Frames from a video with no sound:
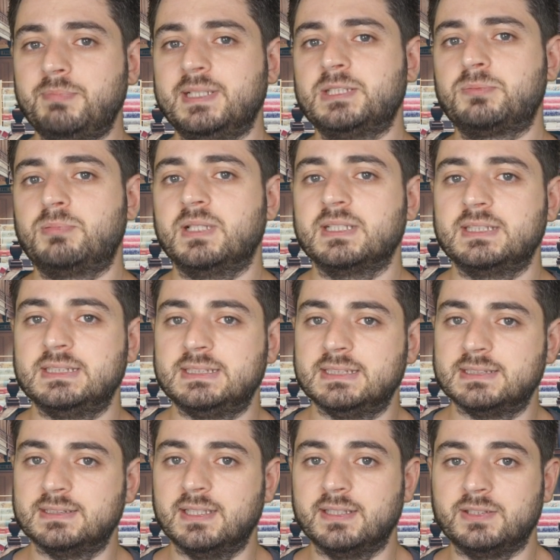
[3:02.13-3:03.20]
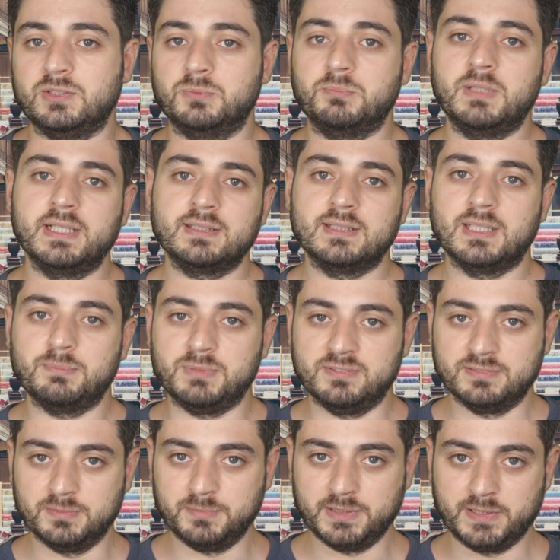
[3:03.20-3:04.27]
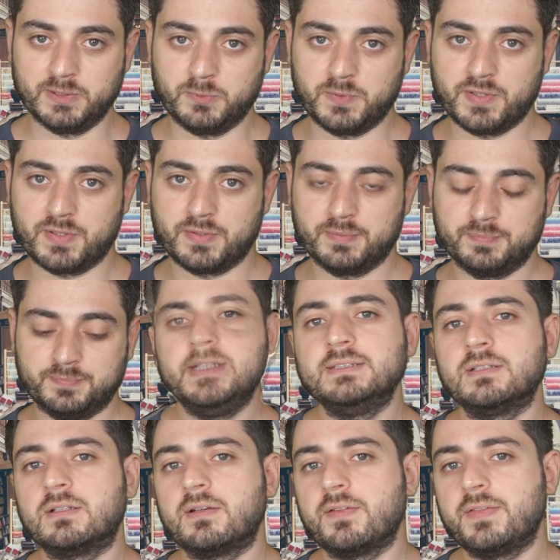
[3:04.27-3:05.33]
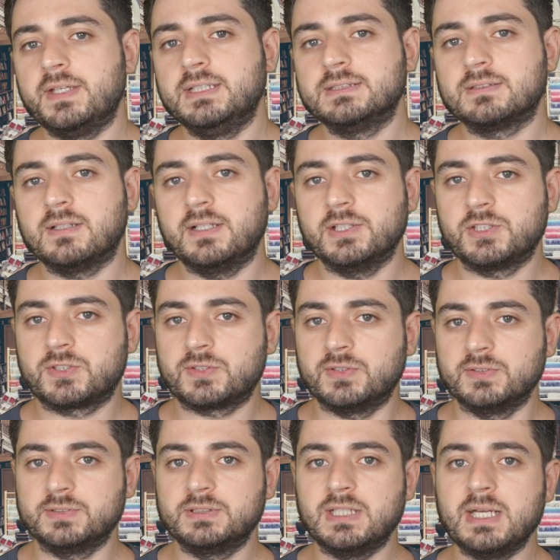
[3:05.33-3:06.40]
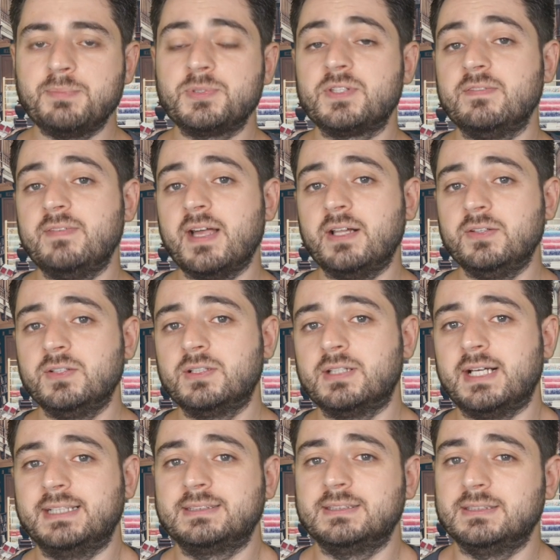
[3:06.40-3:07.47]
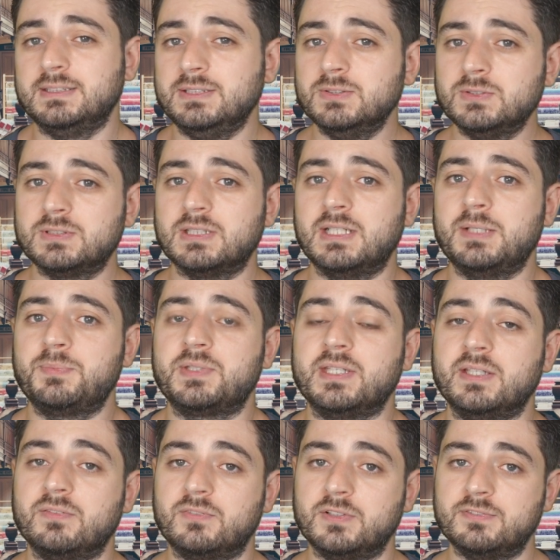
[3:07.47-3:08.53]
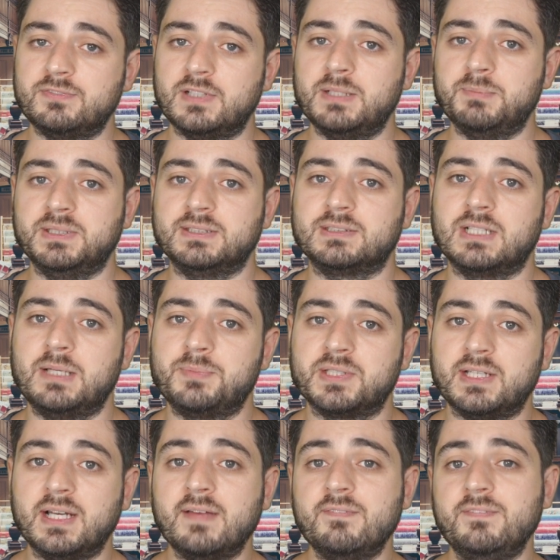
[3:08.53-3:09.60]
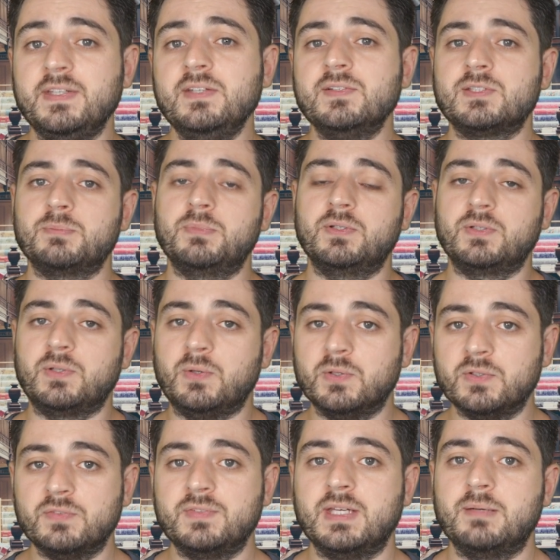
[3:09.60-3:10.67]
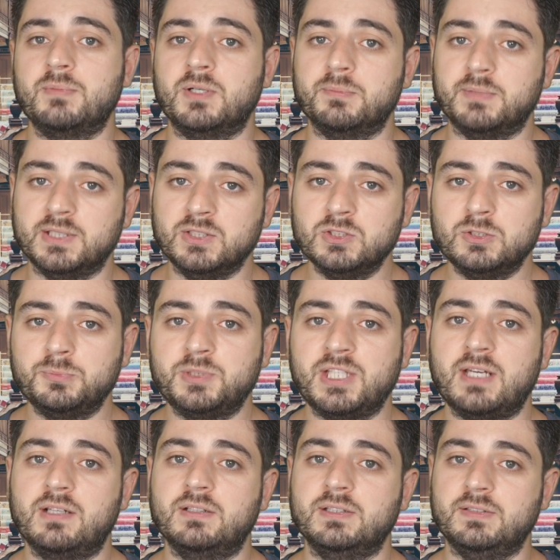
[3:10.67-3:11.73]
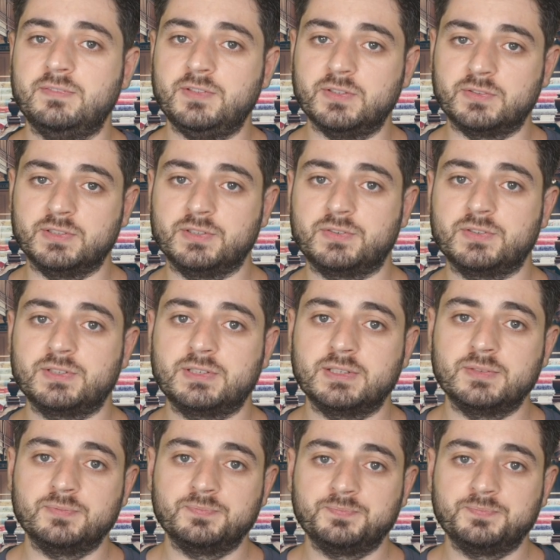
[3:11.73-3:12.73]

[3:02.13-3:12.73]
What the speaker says: best practices that you might not be familiar with. These are things like strong types, value classes, new types, and refinement types, and I have videos about all of them on my YouTube channel if you're interested.